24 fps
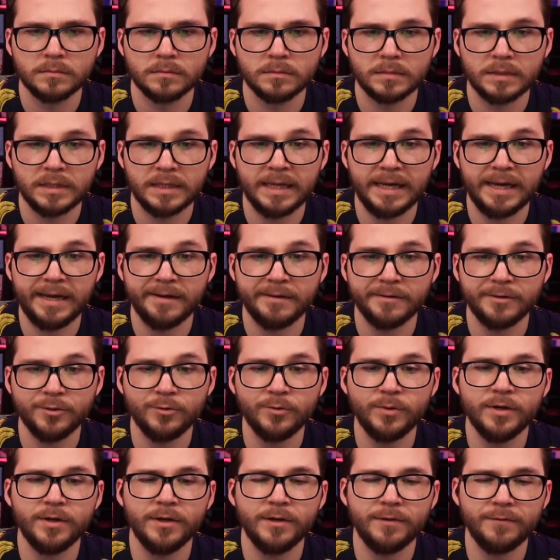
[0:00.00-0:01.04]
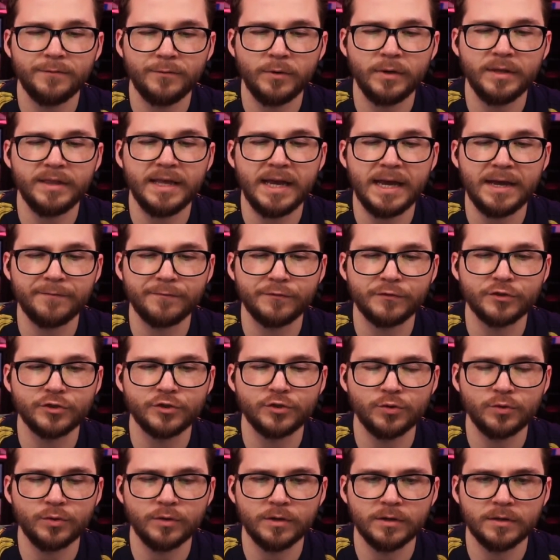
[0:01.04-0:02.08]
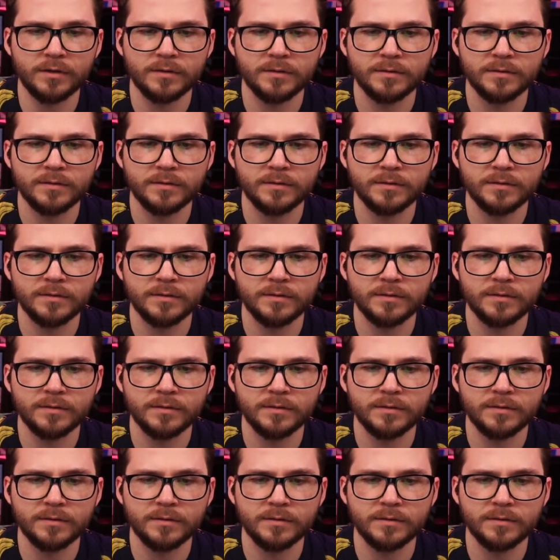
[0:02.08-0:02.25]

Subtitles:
Yeah, you want to avoid that for sure.